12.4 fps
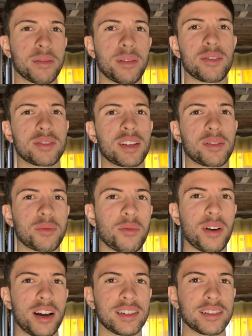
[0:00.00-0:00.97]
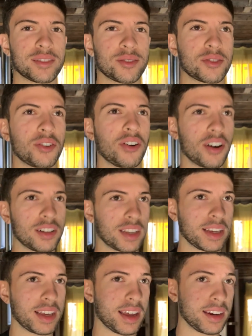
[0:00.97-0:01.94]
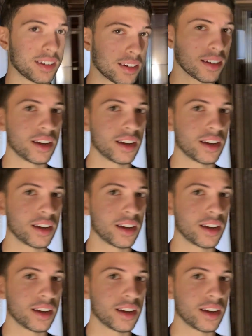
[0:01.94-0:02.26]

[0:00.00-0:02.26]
I was like, why is it so hard to get in?